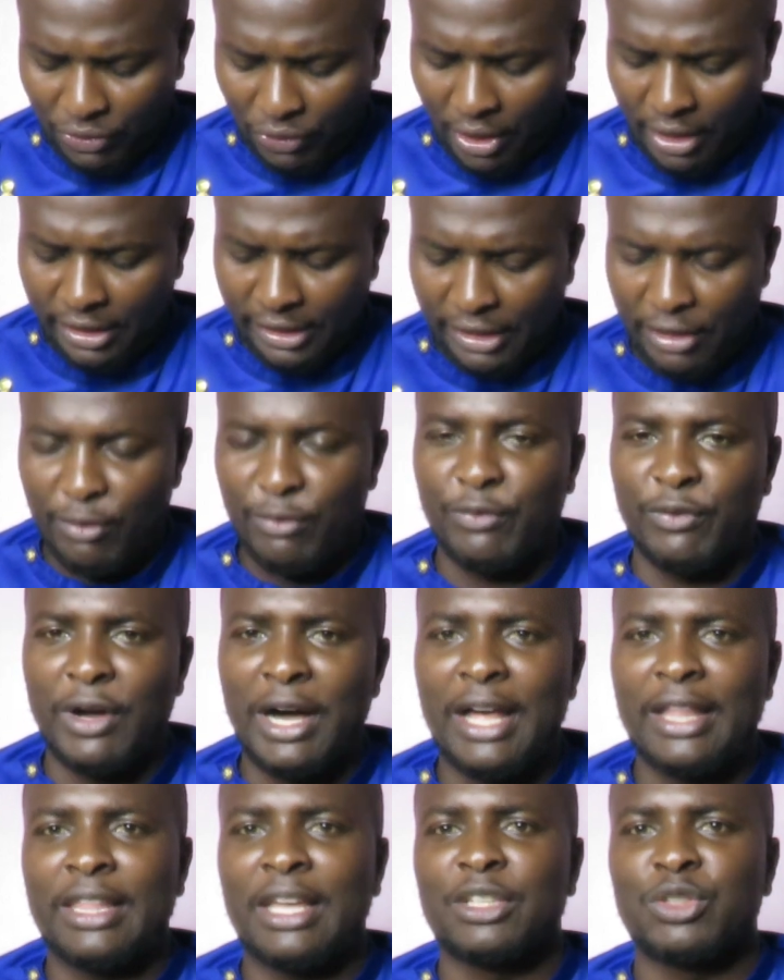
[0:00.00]
Thank you,
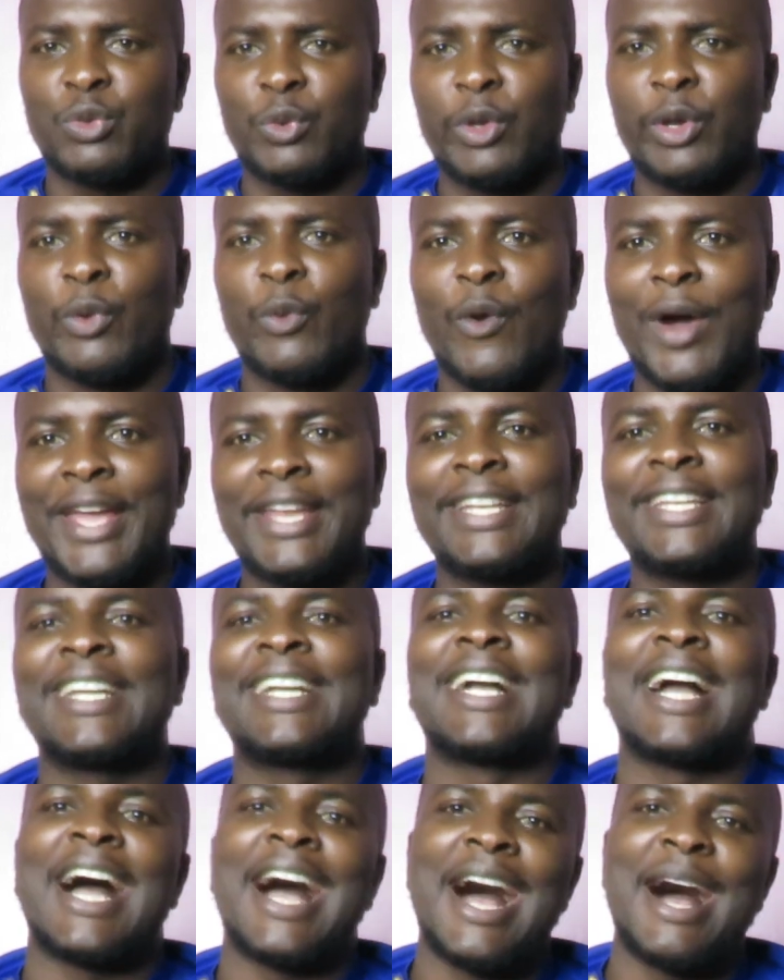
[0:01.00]
Father, as we are
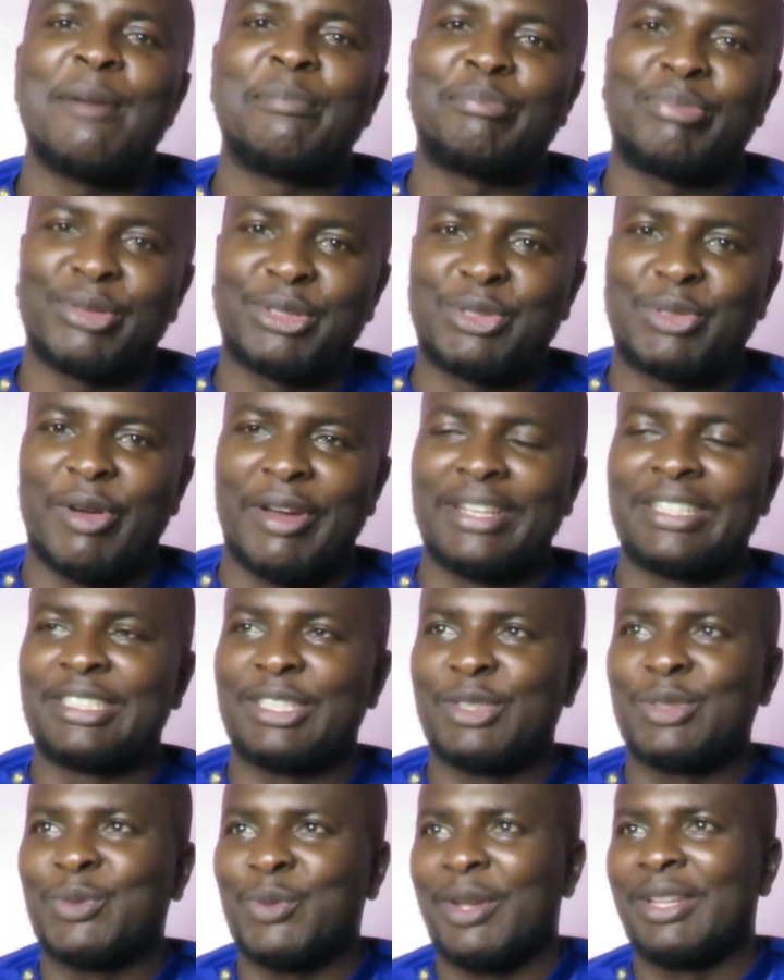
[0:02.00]
winding up
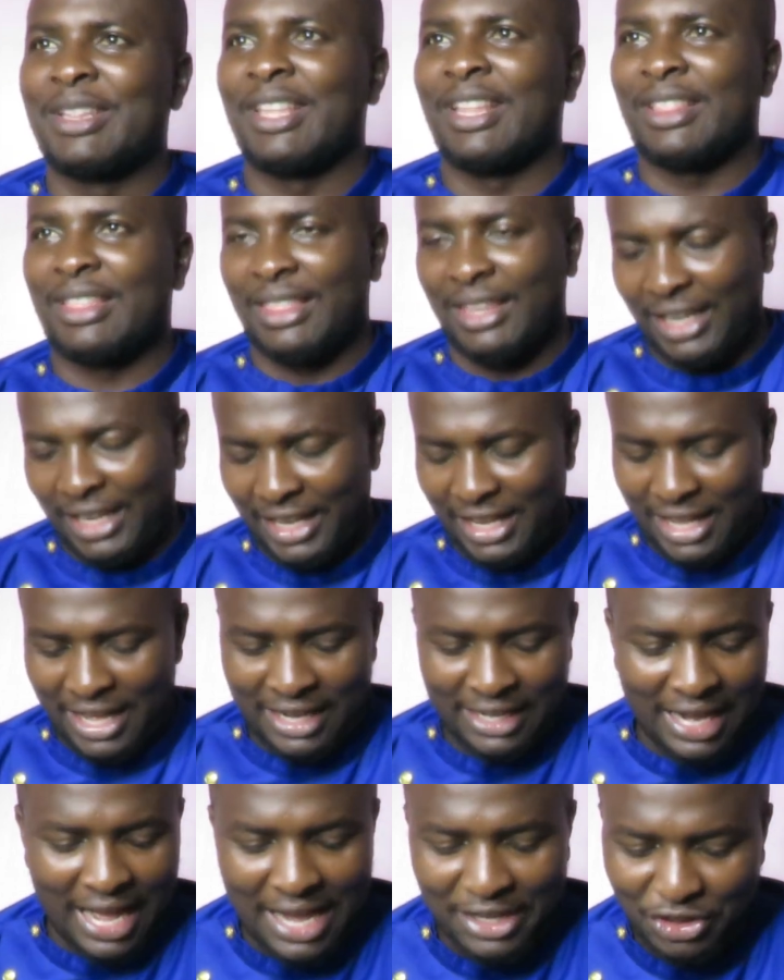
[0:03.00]
2023
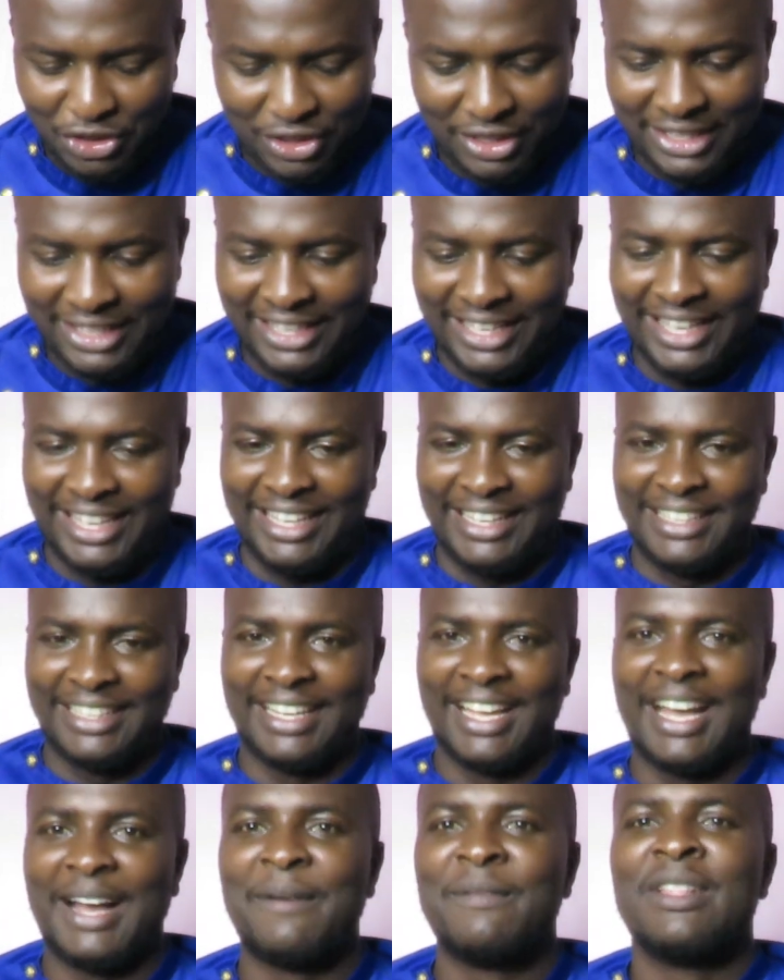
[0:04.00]
and ushering
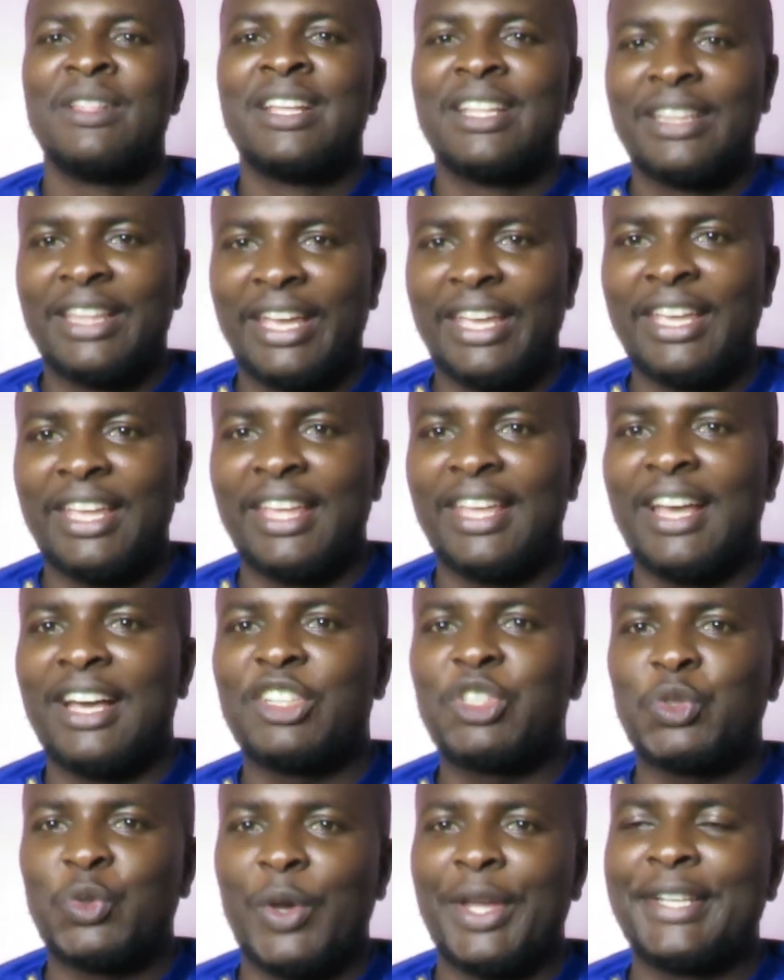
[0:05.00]
in the
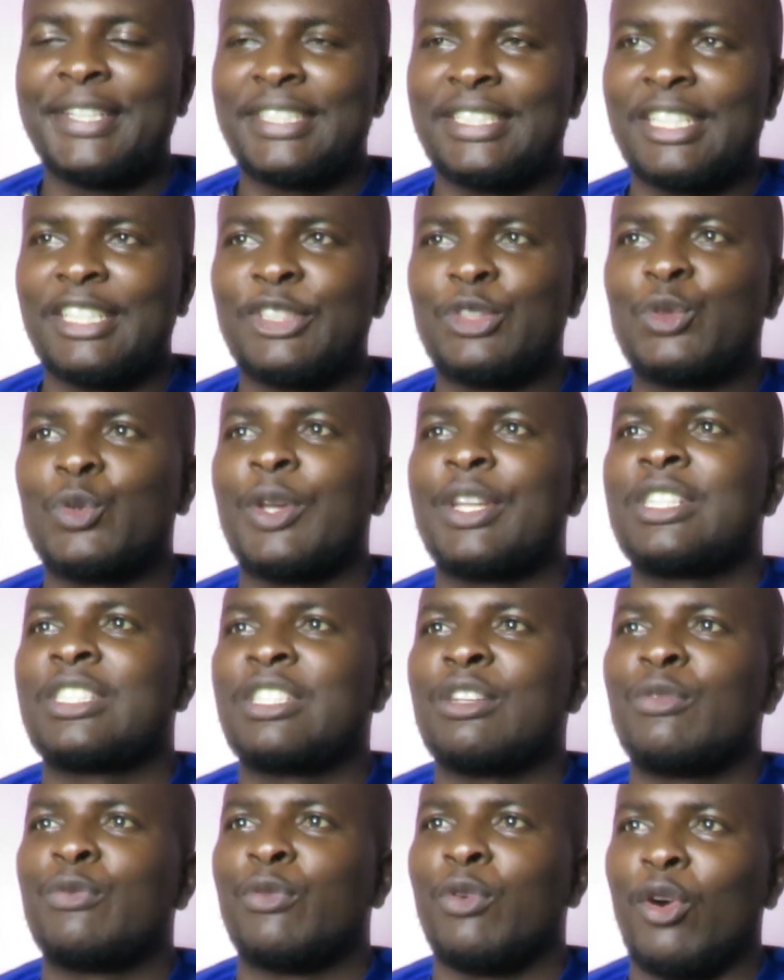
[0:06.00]
year
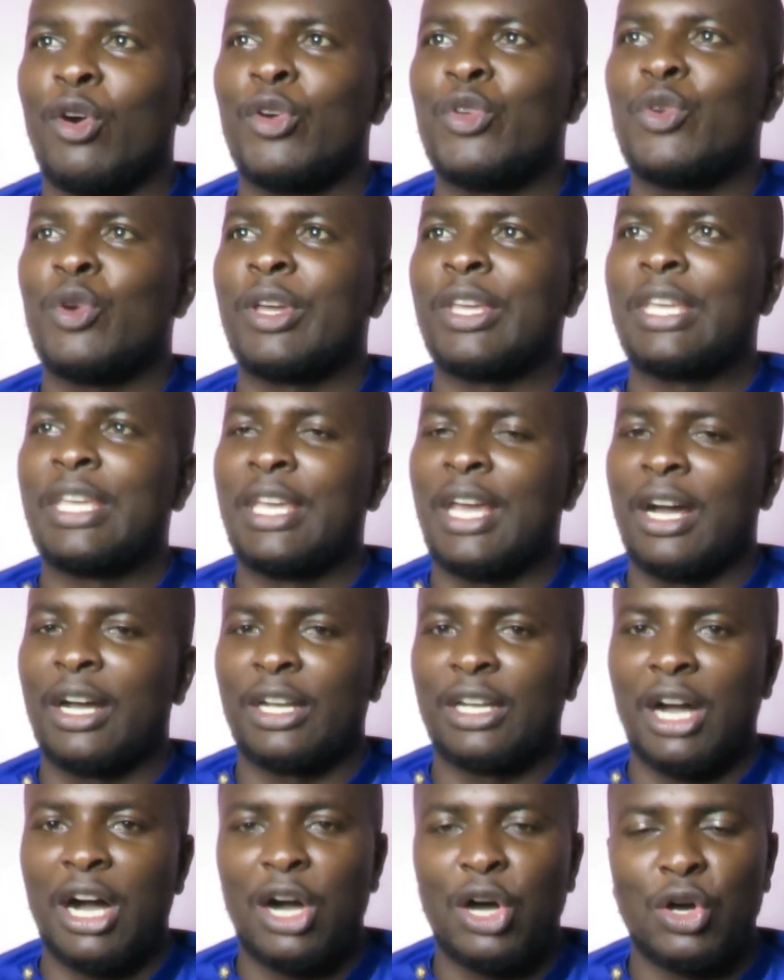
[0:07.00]
2024, your
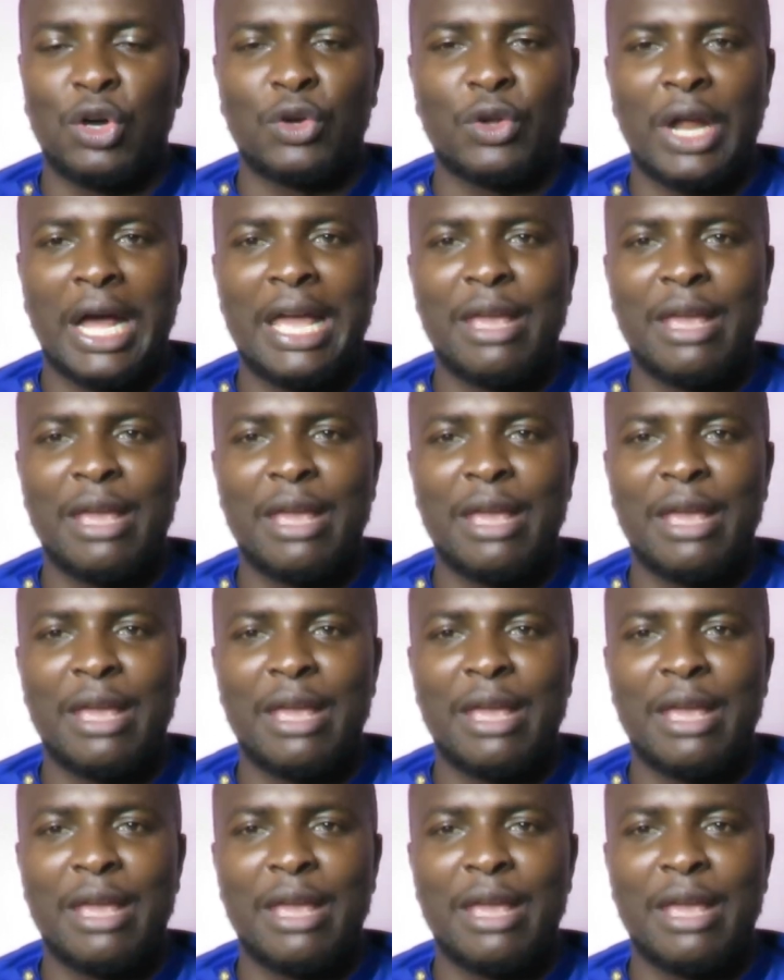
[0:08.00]
year, God.